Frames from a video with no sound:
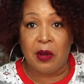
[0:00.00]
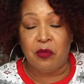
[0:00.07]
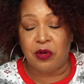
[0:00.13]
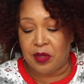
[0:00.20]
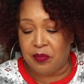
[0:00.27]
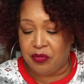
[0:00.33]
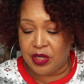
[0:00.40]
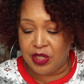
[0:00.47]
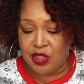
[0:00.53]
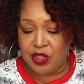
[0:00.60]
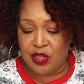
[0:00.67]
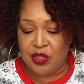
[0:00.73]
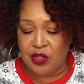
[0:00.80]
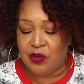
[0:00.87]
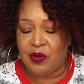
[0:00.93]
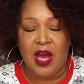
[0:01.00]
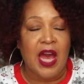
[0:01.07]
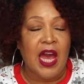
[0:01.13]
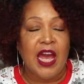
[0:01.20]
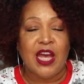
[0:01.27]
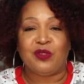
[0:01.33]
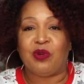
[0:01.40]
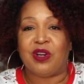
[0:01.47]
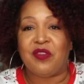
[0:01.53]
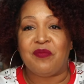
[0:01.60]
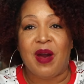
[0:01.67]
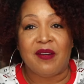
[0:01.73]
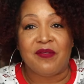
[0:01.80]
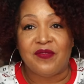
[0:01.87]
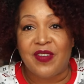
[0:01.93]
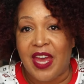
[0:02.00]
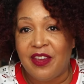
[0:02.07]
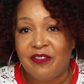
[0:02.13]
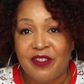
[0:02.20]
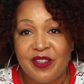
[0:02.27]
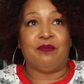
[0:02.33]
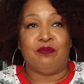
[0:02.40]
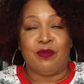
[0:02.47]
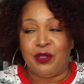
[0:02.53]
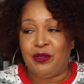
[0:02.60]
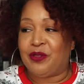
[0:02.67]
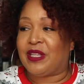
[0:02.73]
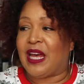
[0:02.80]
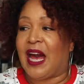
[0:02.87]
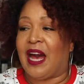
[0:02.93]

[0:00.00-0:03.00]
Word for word: I want to bring to you, is one of my favorite mousse.